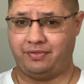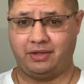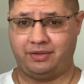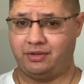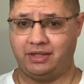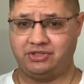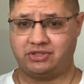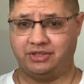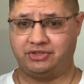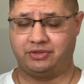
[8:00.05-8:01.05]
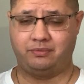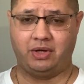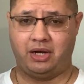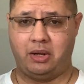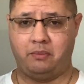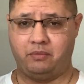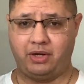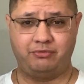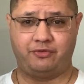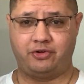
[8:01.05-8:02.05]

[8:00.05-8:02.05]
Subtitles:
the legislature. Even if